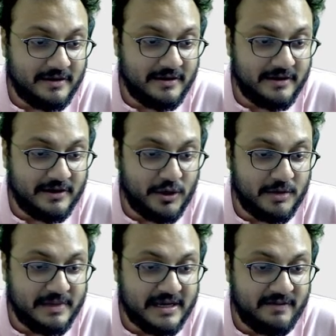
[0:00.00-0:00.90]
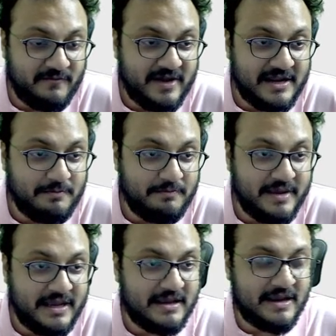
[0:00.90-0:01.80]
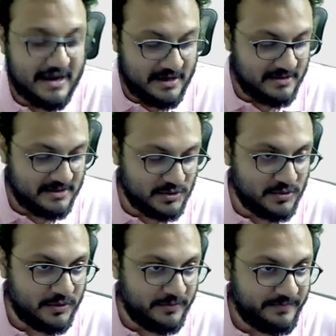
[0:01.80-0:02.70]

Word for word: It all became very big and so